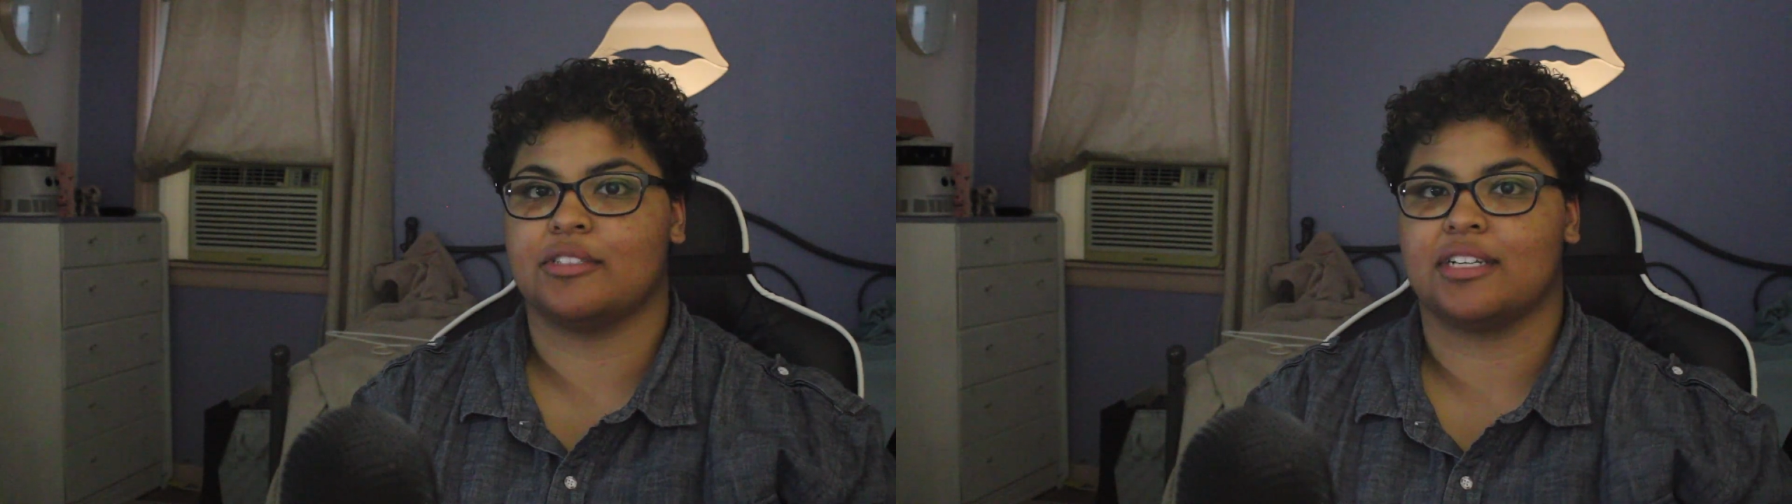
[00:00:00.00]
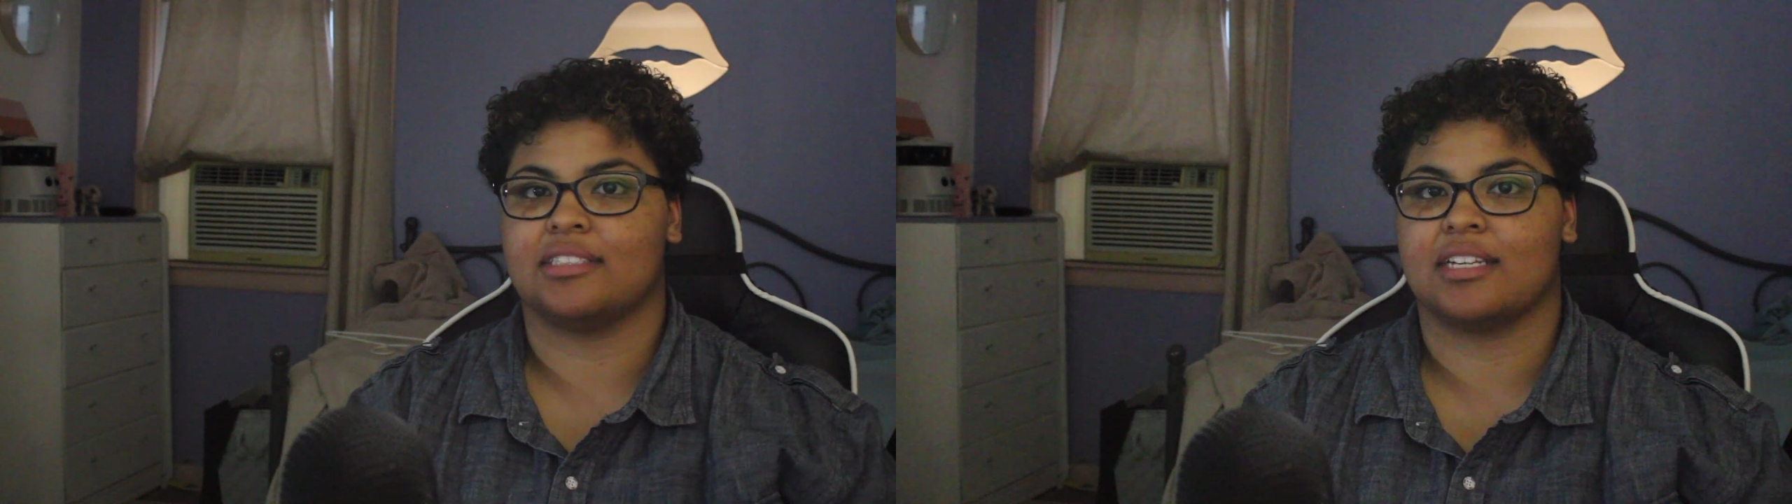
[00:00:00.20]

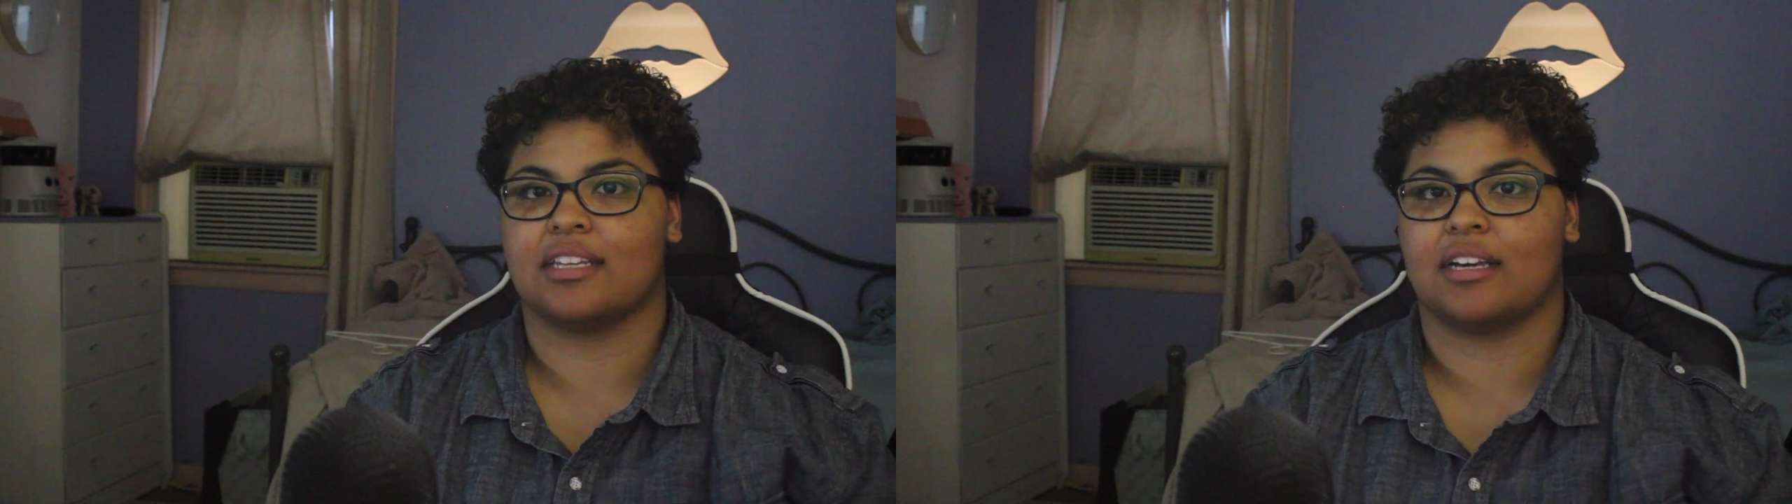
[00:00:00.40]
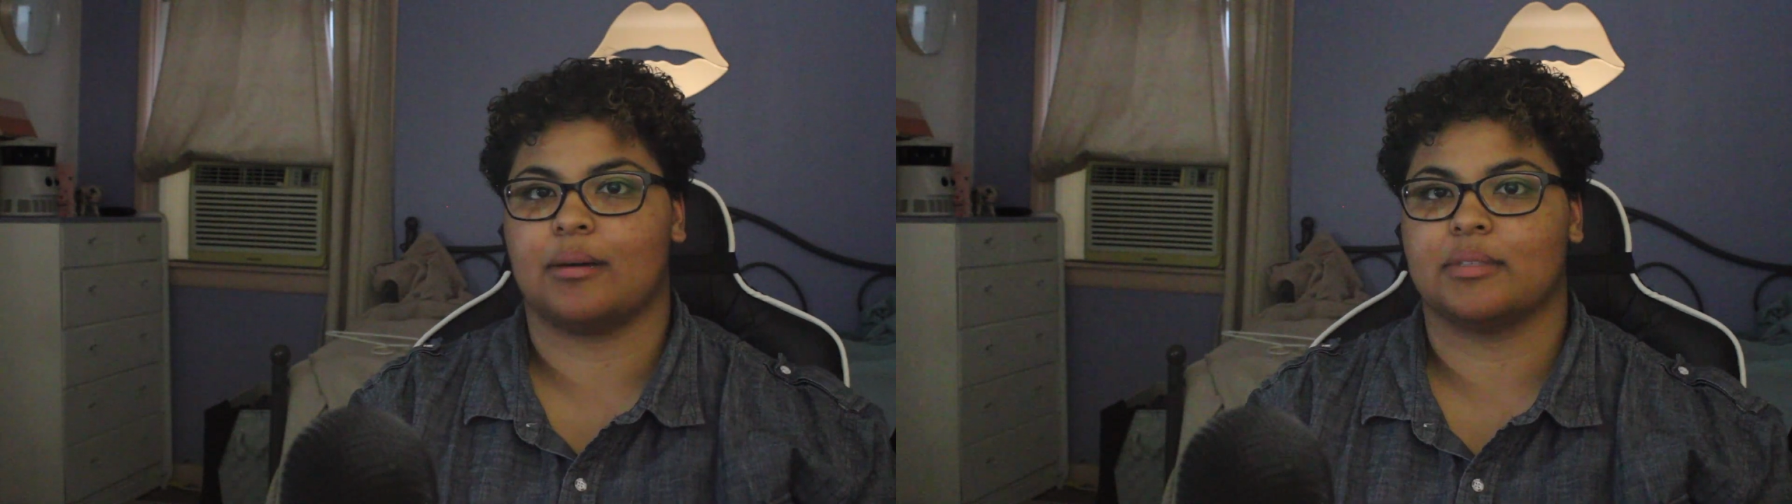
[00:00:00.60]
what you guys
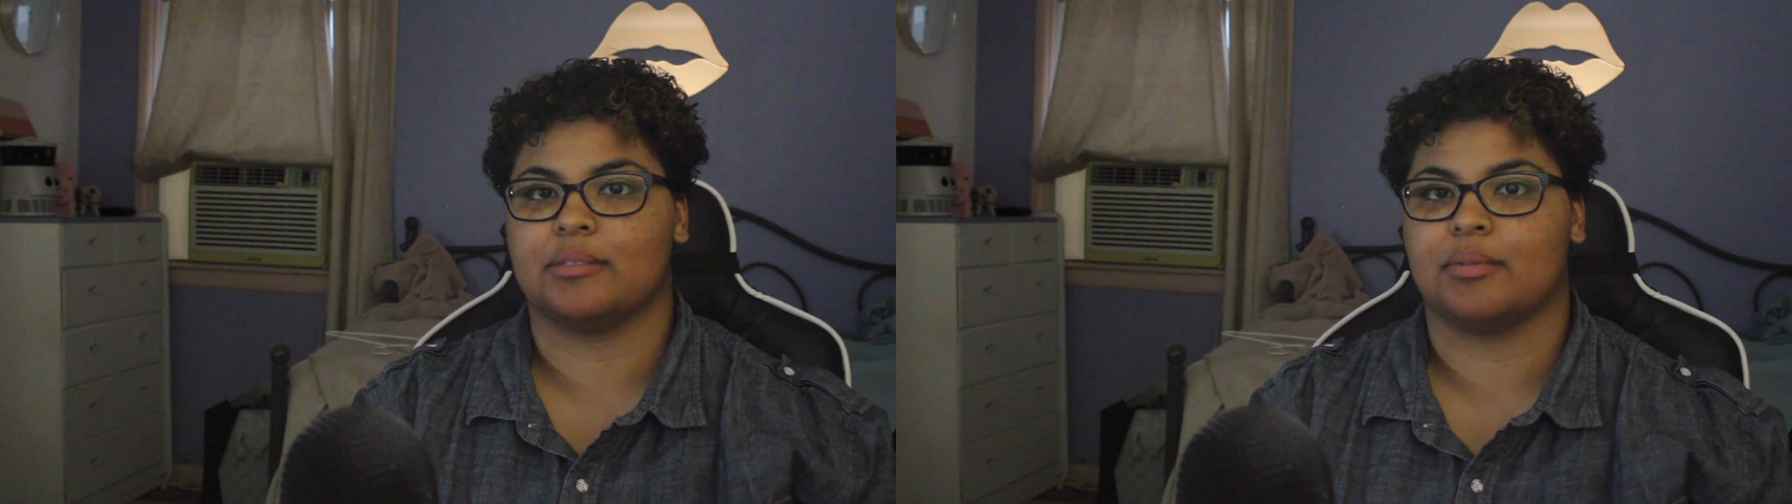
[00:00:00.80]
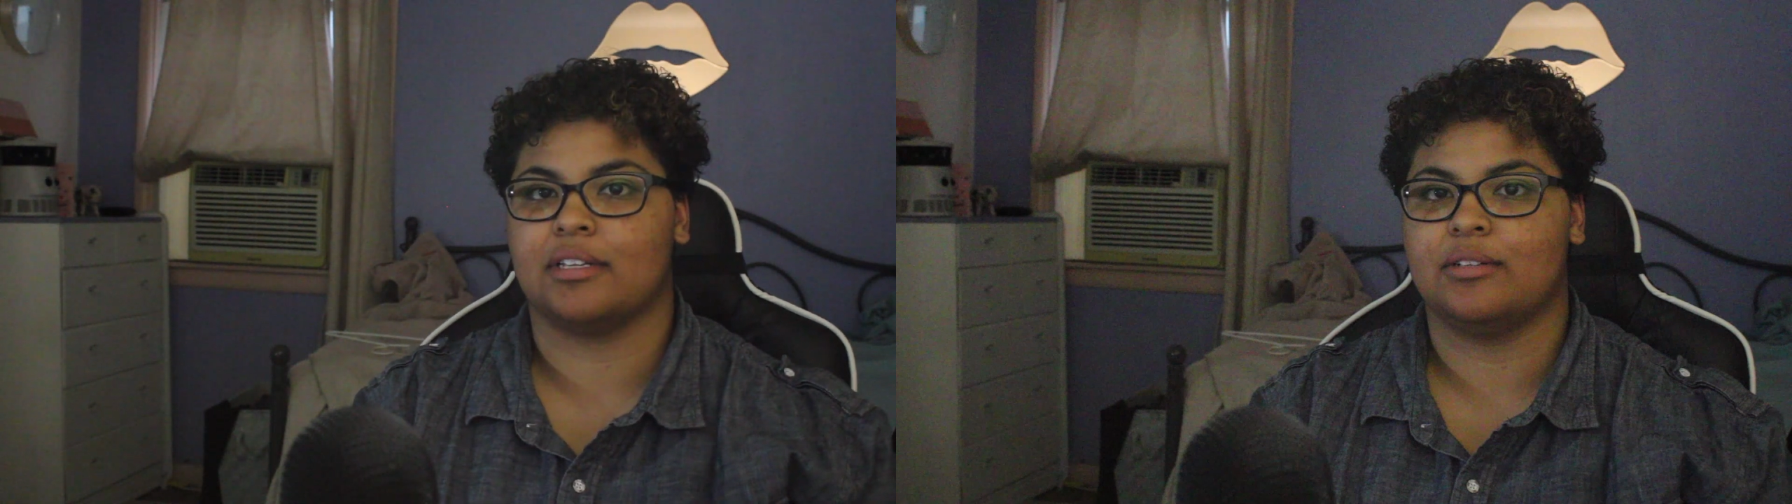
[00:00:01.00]
think in the
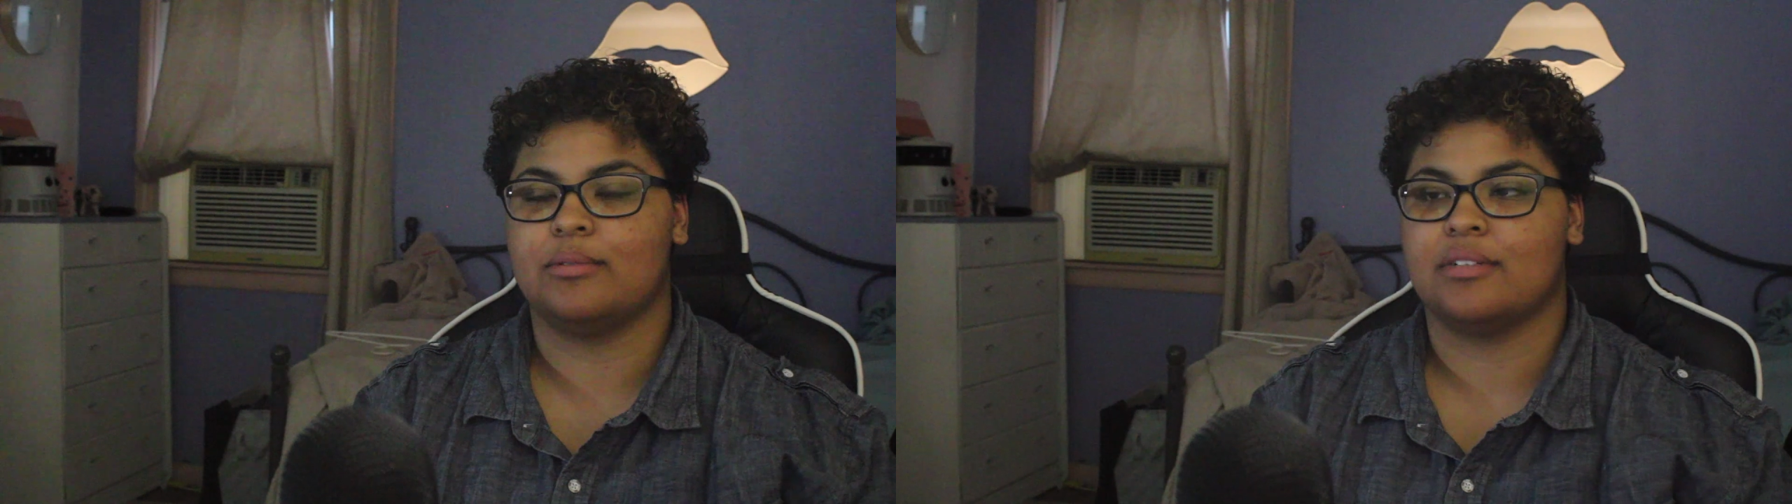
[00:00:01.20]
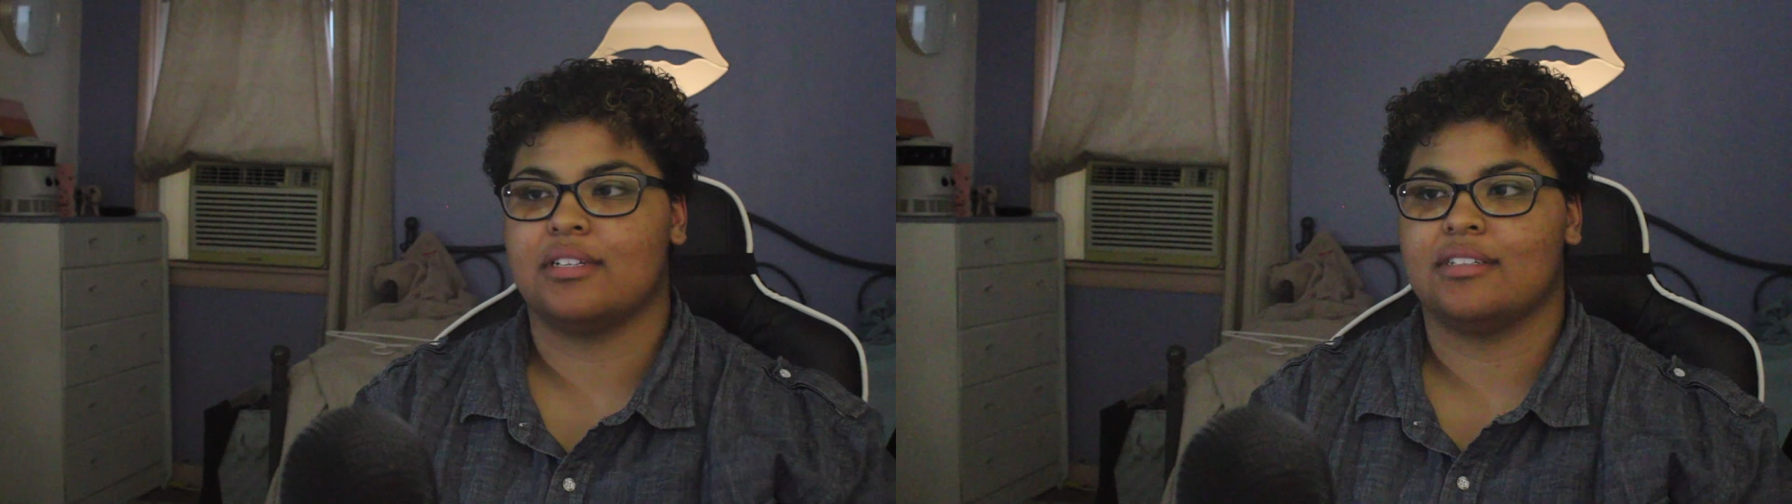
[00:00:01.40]
comments below.